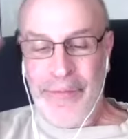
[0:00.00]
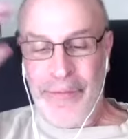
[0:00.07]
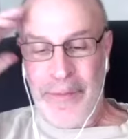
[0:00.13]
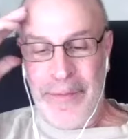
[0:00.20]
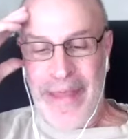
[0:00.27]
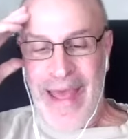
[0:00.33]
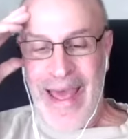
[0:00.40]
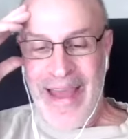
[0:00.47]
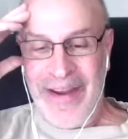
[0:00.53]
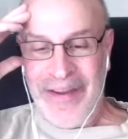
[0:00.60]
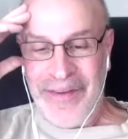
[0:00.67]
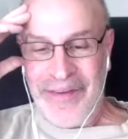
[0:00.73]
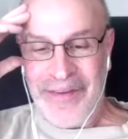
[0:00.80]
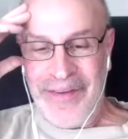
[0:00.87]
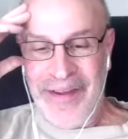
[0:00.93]
from that
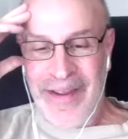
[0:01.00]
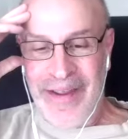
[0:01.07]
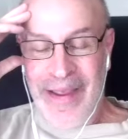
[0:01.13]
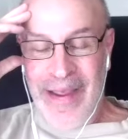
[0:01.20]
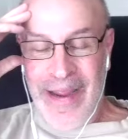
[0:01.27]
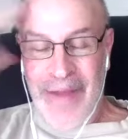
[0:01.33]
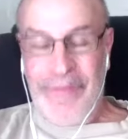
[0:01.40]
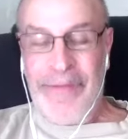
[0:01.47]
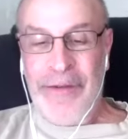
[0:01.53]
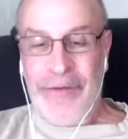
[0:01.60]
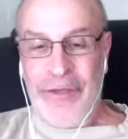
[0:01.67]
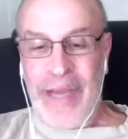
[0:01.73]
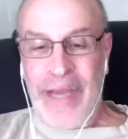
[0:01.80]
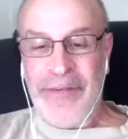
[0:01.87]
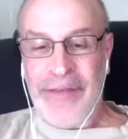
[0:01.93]
is if the
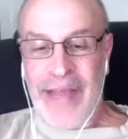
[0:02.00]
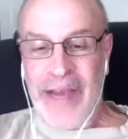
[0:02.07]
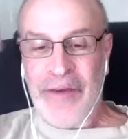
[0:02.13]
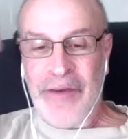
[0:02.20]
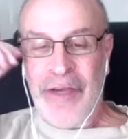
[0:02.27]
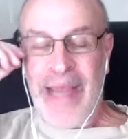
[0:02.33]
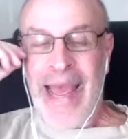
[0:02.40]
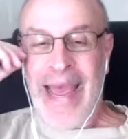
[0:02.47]
Jets actually